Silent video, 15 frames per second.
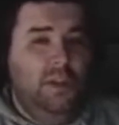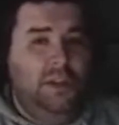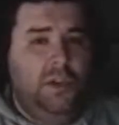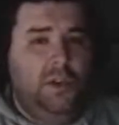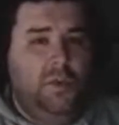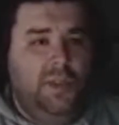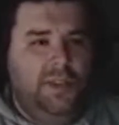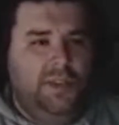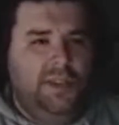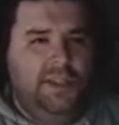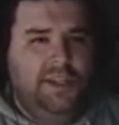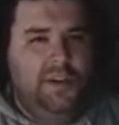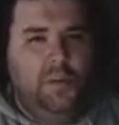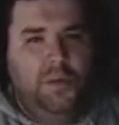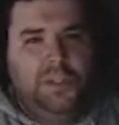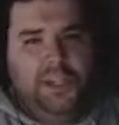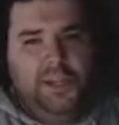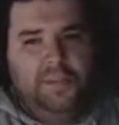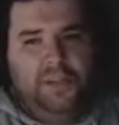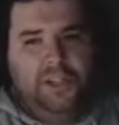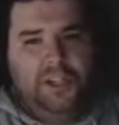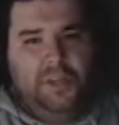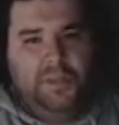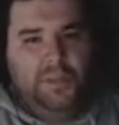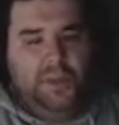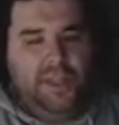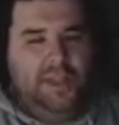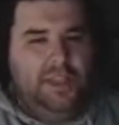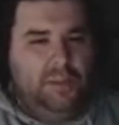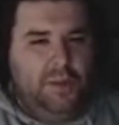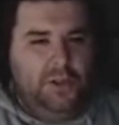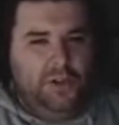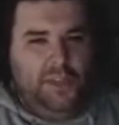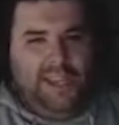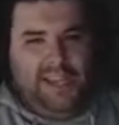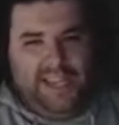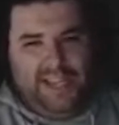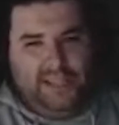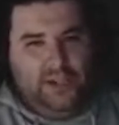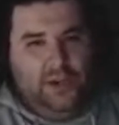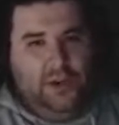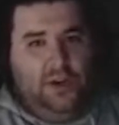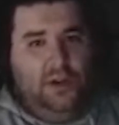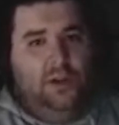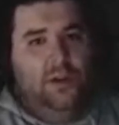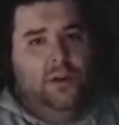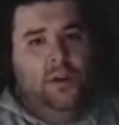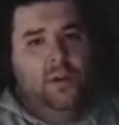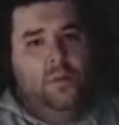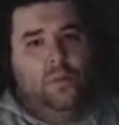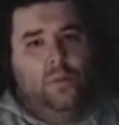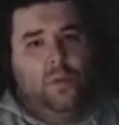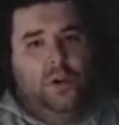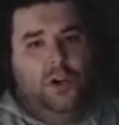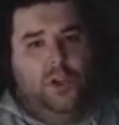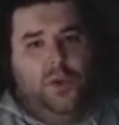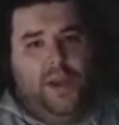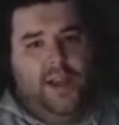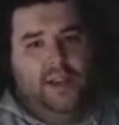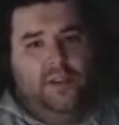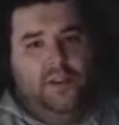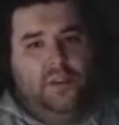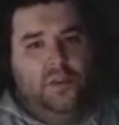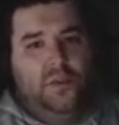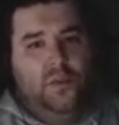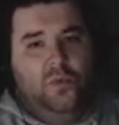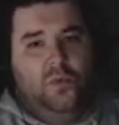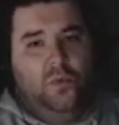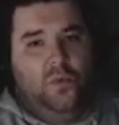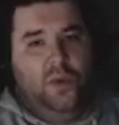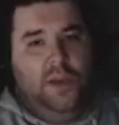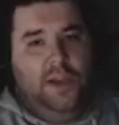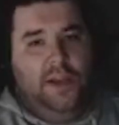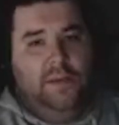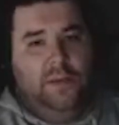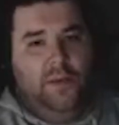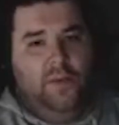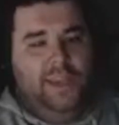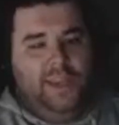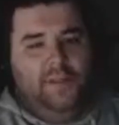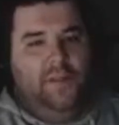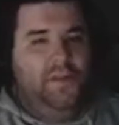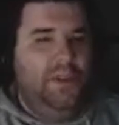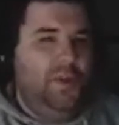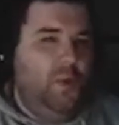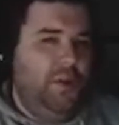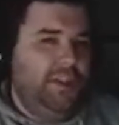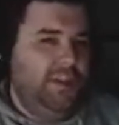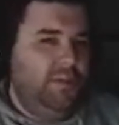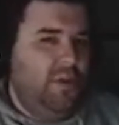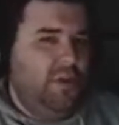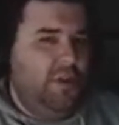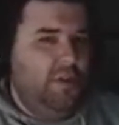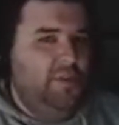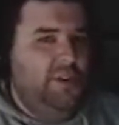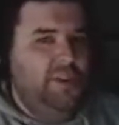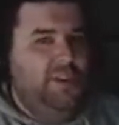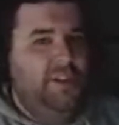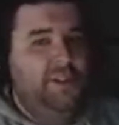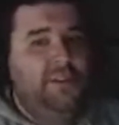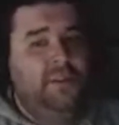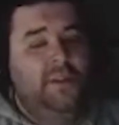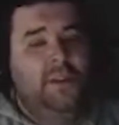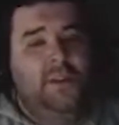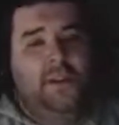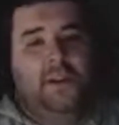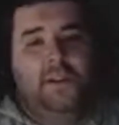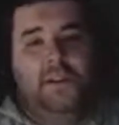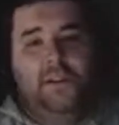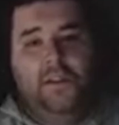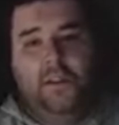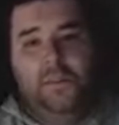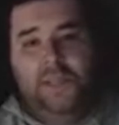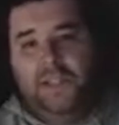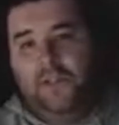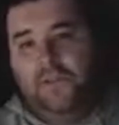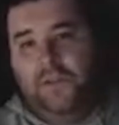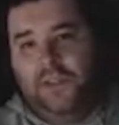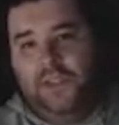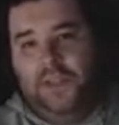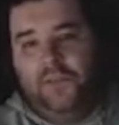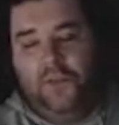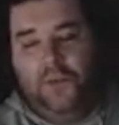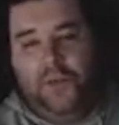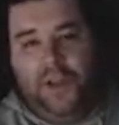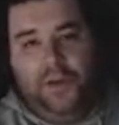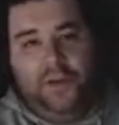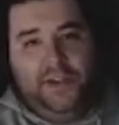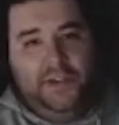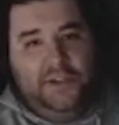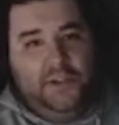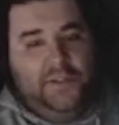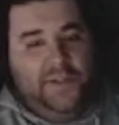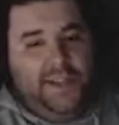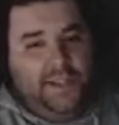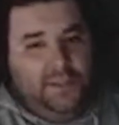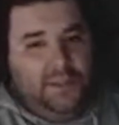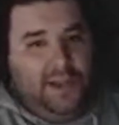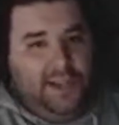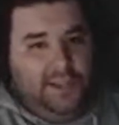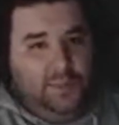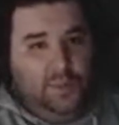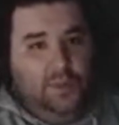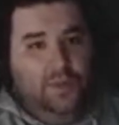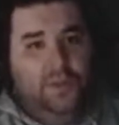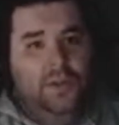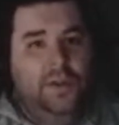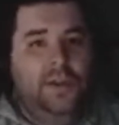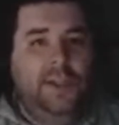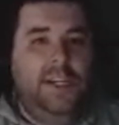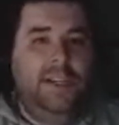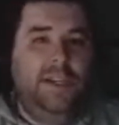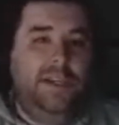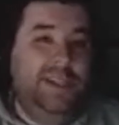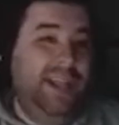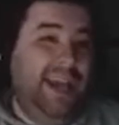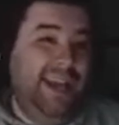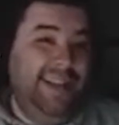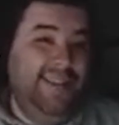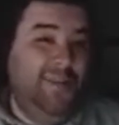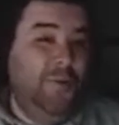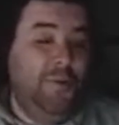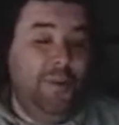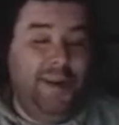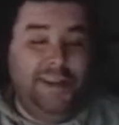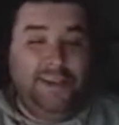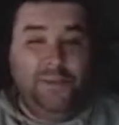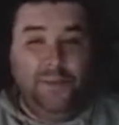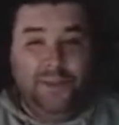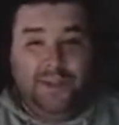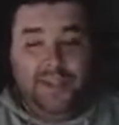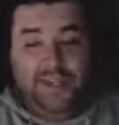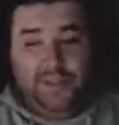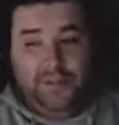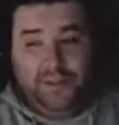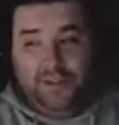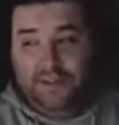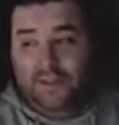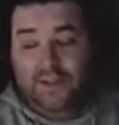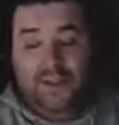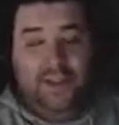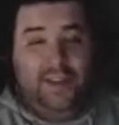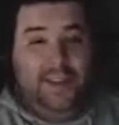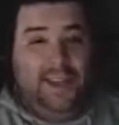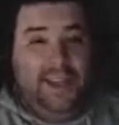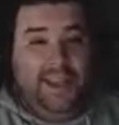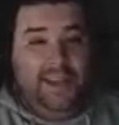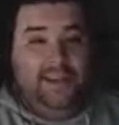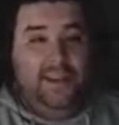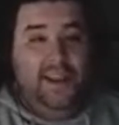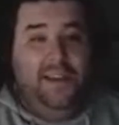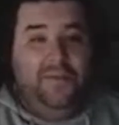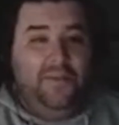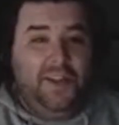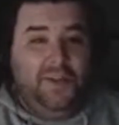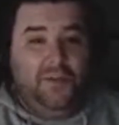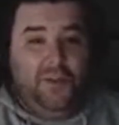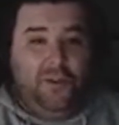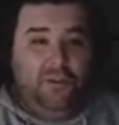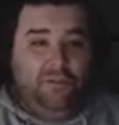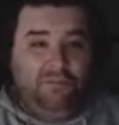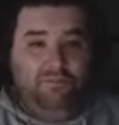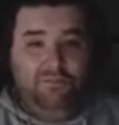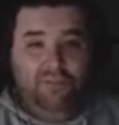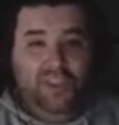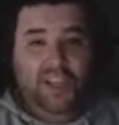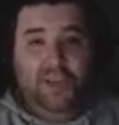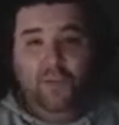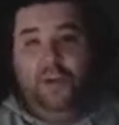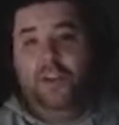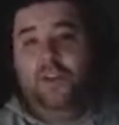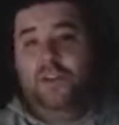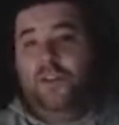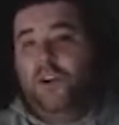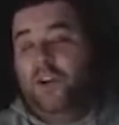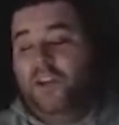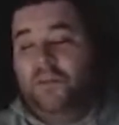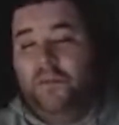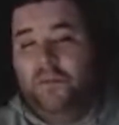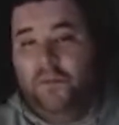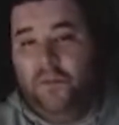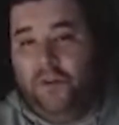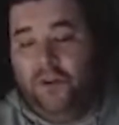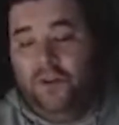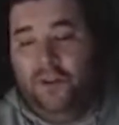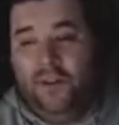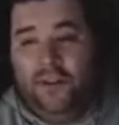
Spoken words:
Like the Nintendo World Championships would have the special NES card where you had to get 50 coins in Mario Brothers and beat the first level in Rad Racer as fast as possible, and then get the highest score possible in Tetris. And I've never played one of those cards before,